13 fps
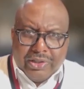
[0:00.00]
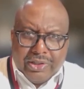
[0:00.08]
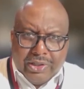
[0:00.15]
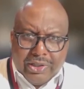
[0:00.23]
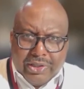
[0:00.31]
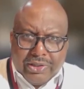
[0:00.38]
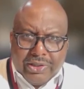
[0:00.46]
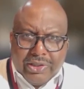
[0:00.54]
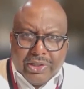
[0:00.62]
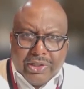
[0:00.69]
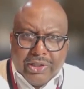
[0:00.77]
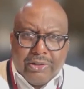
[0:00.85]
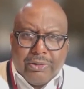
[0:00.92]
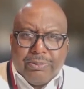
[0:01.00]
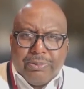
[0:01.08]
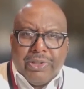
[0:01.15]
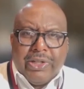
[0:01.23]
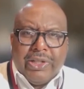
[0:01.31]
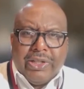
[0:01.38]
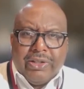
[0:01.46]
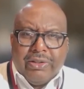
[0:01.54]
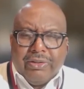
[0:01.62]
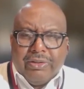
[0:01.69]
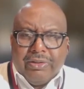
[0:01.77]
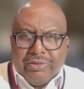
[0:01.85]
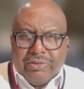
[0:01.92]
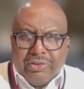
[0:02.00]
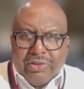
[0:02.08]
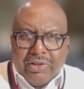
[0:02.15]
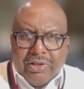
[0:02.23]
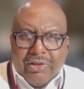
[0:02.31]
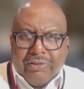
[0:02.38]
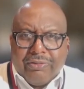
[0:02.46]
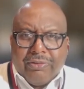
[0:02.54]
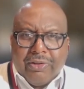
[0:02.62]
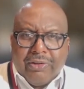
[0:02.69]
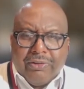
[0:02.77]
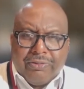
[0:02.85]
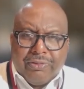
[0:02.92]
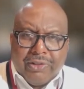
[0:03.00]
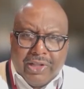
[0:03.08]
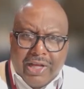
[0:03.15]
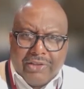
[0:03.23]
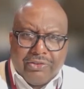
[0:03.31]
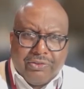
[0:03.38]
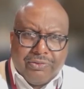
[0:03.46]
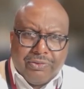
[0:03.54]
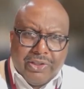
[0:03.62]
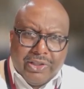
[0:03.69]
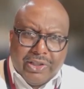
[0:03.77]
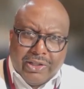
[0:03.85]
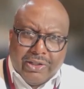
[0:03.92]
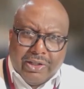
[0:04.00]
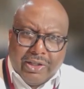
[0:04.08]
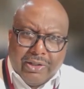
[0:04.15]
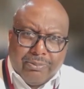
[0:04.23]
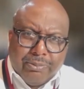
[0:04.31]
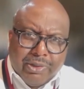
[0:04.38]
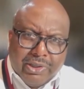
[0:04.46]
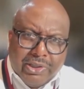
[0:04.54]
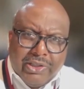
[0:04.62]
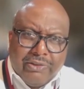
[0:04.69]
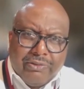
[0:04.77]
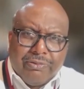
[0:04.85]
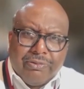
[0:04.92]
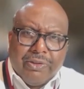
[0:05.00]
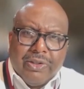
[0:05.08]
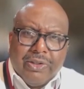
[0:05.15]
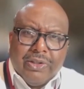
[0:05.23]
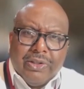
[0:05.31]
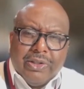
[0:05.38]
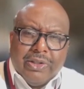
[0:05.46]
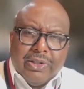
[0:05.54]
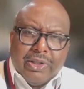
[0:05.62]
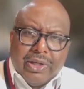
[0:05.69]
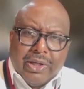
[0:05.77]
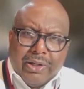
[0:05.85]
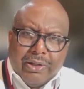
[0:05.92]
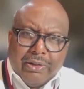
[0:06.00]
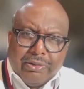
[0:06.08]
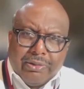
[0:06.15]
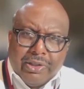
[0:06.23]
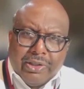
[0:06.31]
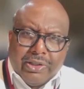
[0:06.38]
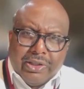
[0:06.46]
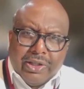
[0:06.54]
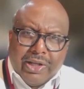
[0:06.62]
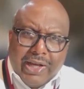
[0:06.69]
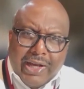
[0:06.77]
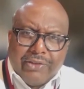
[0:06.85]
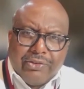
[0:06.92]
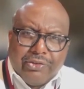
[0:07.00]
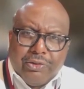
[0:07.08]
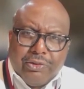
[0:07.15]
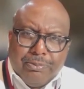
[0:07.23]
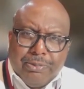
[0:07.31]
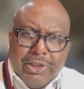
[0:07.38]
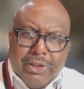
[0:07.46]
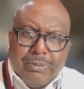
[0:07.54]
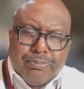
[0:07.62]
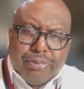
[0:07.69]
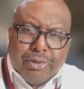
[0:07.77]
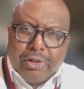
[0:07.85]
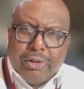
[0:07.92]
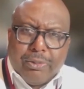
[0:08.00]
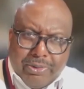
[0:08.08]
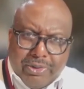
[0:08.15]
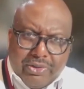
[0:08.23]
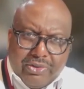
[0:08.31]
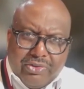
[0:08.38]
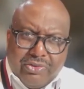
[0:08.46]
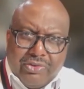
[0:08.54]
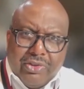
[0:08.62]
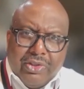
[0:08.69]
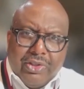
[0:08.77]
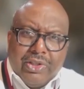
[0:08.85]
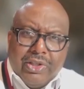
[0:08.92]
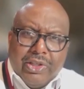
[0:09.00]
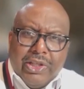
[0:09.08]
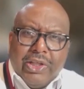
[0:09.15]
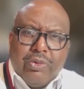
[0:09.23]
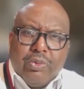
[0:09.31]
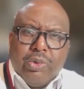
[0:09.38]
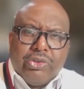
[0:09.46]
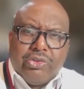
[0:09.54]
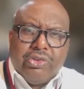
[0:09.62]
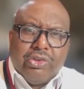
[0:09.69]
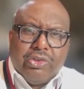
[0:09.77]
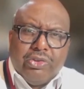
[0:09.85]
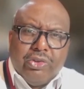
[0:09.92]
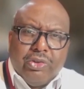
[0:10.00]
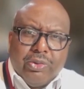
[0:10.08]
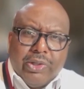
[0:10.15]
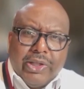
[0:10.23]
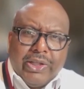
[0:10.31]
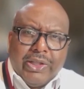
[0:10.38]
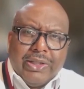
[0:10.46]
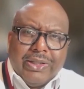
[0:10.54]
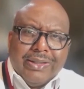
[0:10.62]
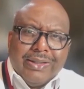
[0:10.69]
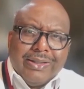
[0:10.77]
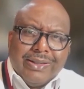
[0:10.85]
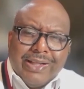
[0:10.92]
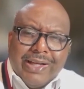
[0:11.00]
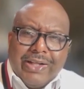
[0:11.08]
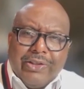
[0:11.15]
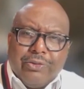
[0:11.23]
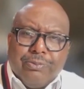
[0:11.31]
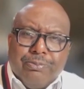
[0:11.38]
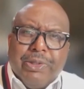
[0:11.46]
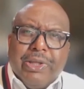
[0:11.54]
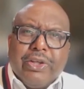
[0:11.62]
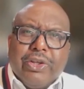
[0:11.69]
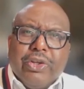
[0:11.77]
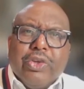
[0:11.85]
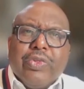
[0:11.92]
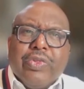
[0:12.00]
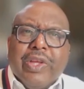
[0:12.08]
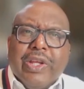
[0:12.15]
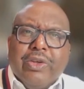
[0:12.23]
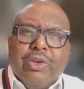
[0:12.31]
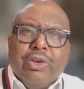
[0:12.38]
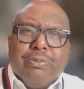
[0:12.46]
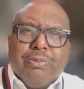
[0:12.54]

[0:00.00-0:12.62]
the underpinnings of philosophy and belief. There has to be purpose in what you're doing that is bigger than your